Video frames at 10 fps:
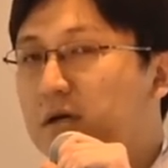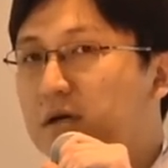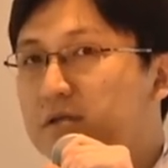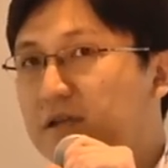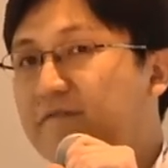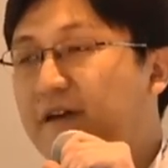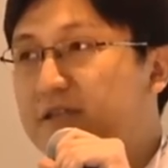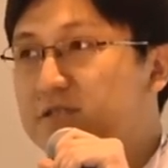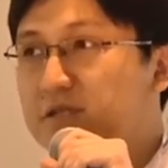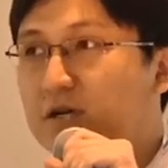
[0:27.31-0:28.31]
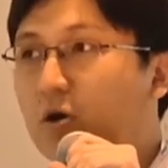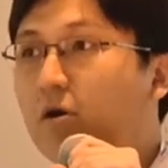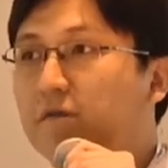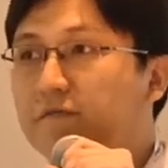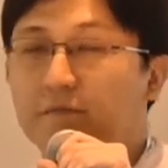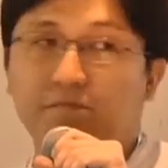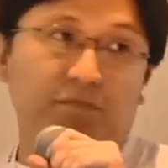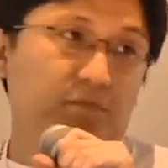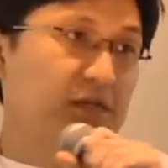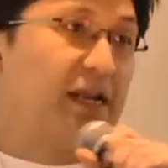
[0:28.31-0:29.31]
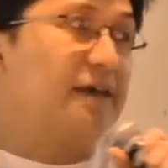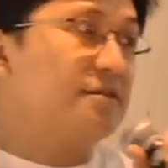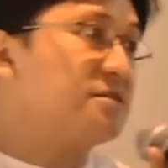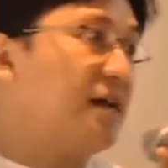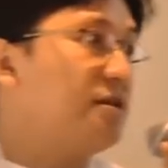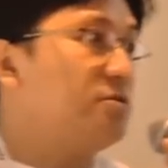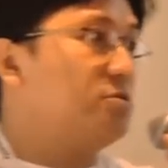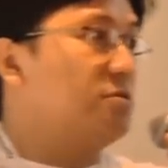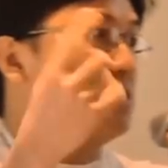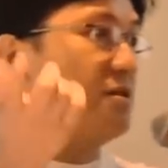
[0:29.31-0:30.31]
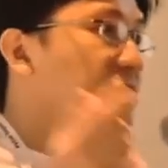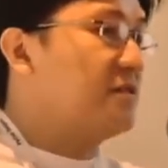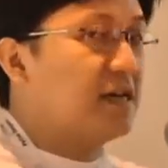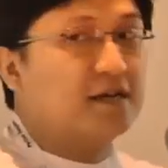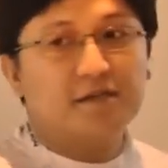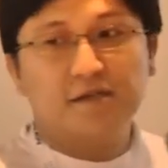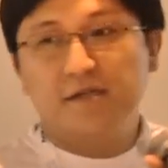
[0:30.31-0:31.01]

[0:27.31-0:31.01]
uh, the events are called from client side to the server side.